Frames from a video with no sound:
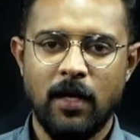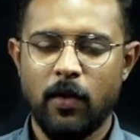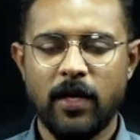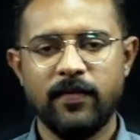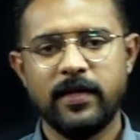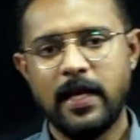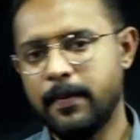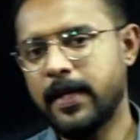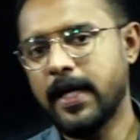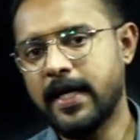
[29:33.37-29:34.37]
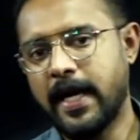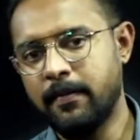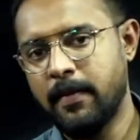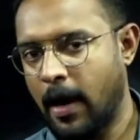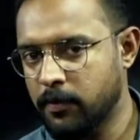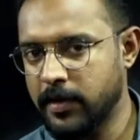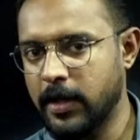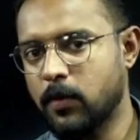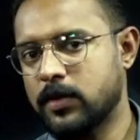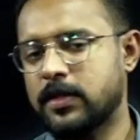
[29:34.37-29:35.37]
Okay, with limited time, how many
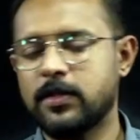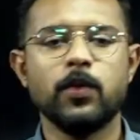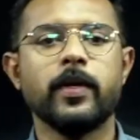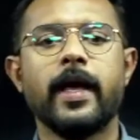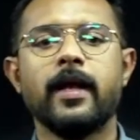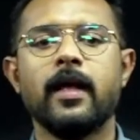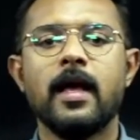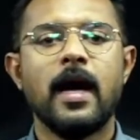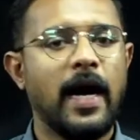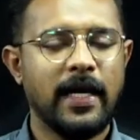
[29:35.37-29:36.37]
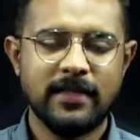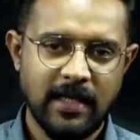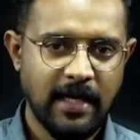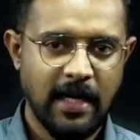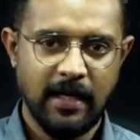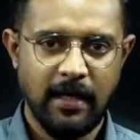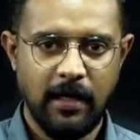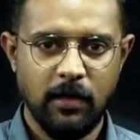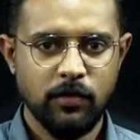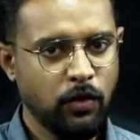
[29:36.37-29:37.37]
questions you can answer correctly.
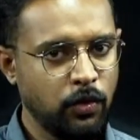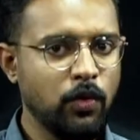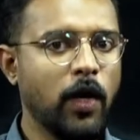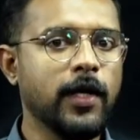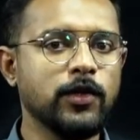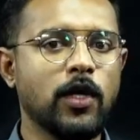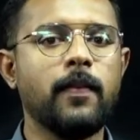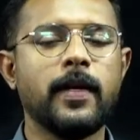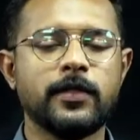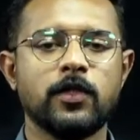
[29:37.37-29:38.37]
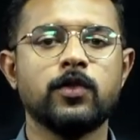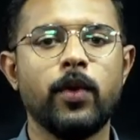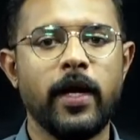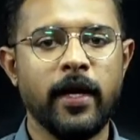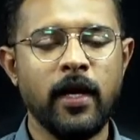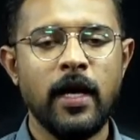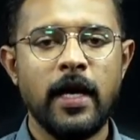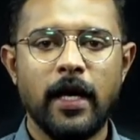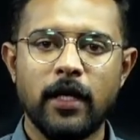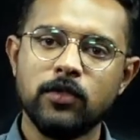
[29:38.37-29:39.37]
So your job as a student
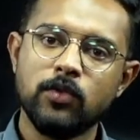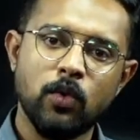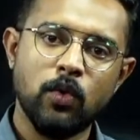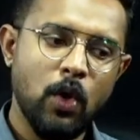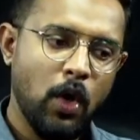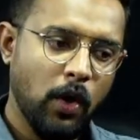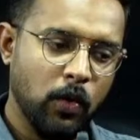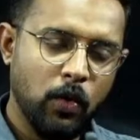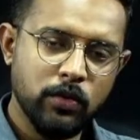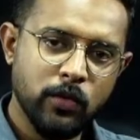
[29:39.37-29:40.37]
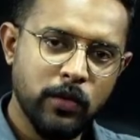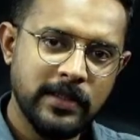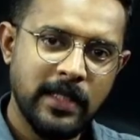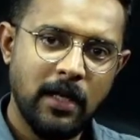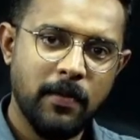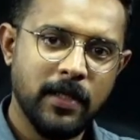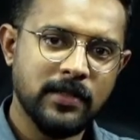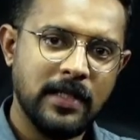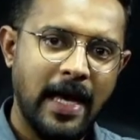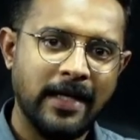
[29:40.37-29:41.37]
is to go through the
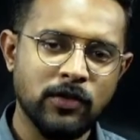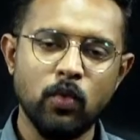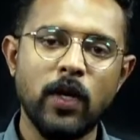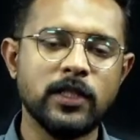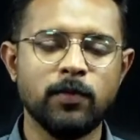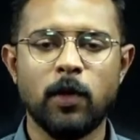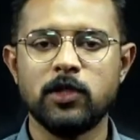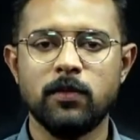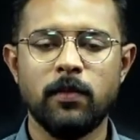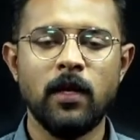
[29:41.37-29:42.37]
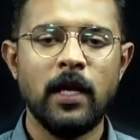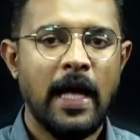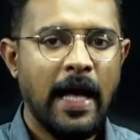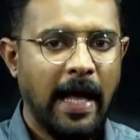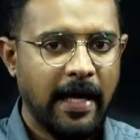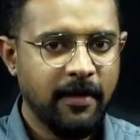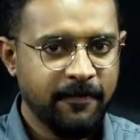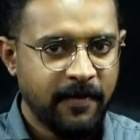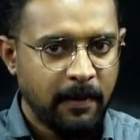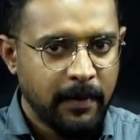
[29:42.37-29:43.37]
syllabus as soon as possible and
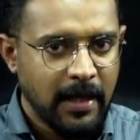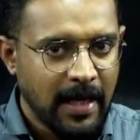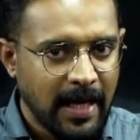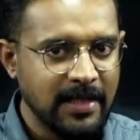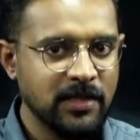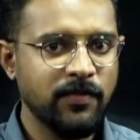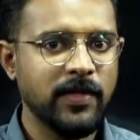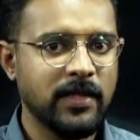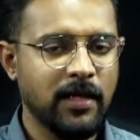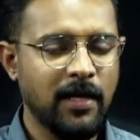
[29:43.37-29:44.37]
familiarize with